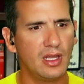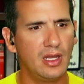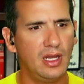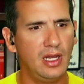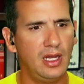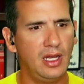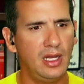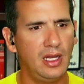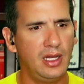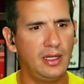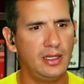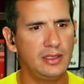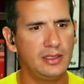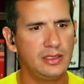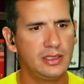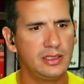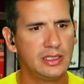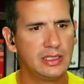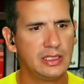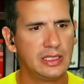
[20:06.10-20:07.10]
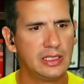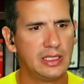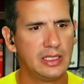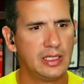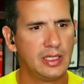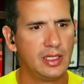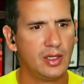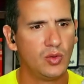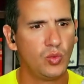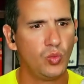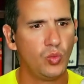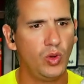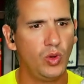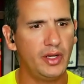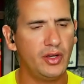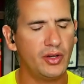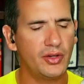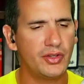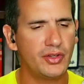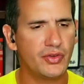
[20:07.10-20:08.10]

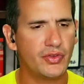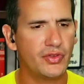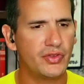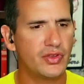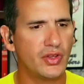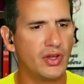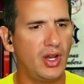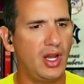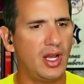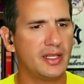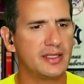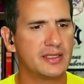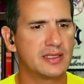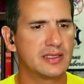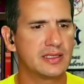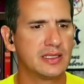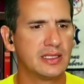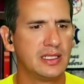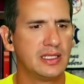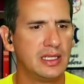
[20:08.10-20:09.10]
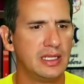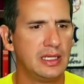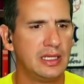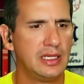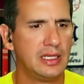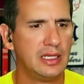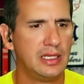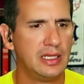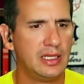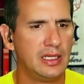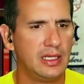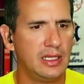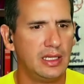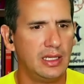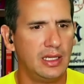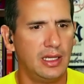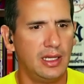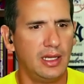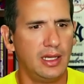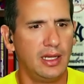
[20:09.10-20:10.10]
What are your thoughts?
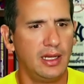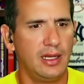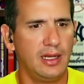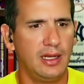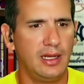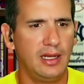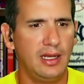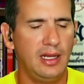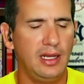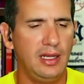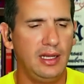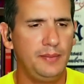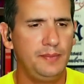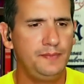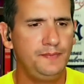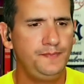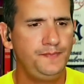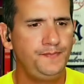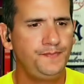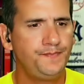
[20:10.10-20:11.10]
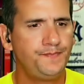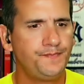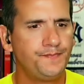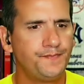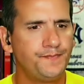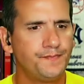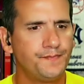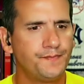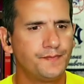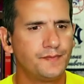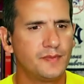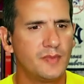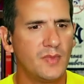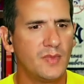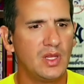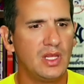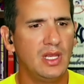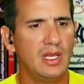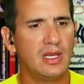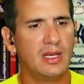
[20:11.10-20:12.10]

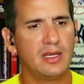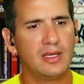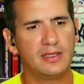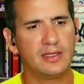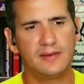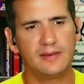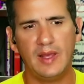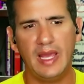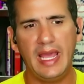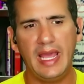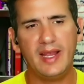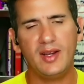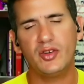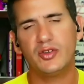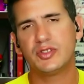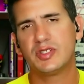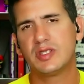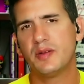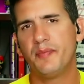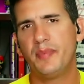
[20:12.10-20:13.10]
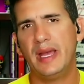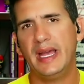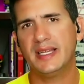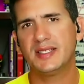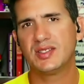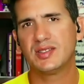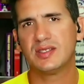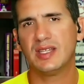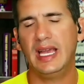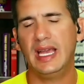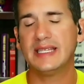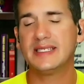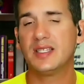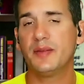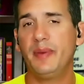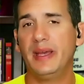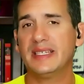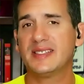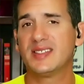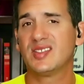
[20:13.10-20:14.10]
Yeah, Hader's has the
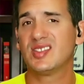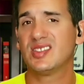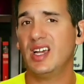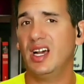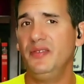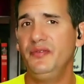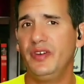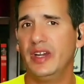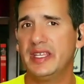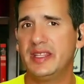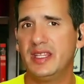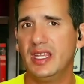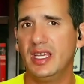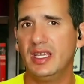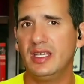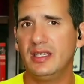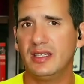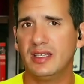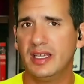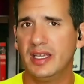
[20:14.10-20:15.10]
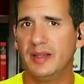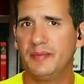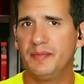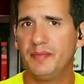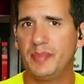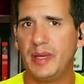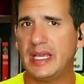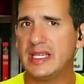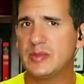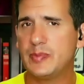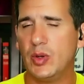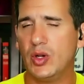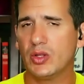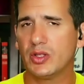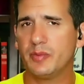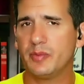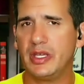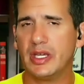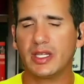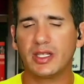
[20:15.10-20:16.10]
best stuff, I think, in baseball
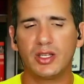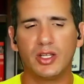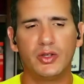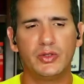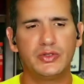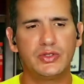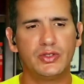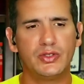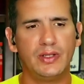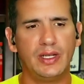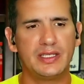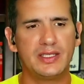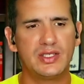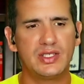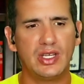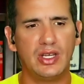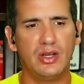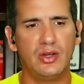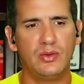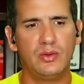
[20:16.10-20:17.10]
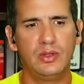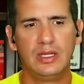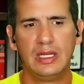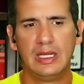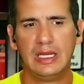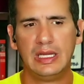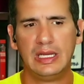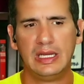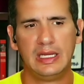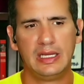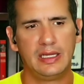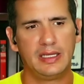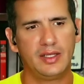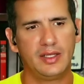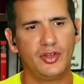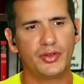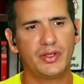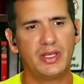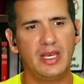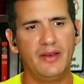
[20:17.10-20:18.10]
to be a closer. And so
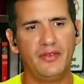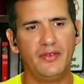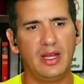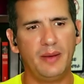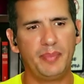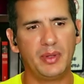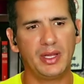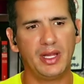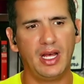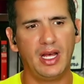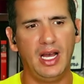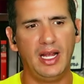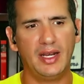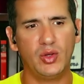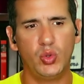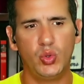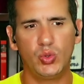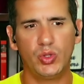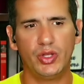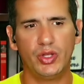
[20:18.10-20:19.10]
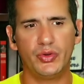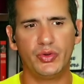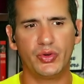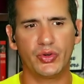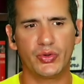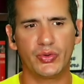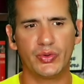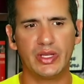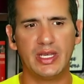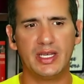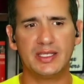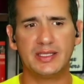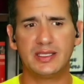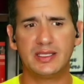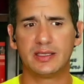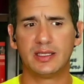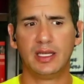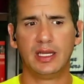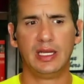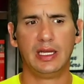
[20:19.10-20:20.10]
you're giving up a lot. Julio
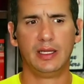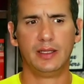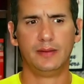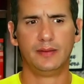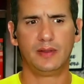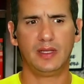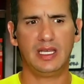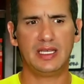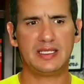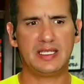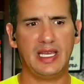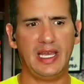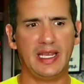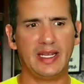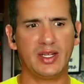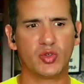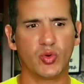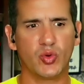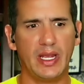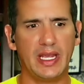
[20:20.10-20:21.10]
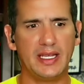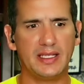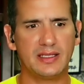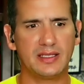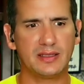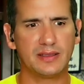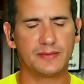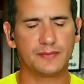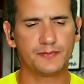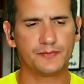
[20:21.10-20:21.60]
Urias is a great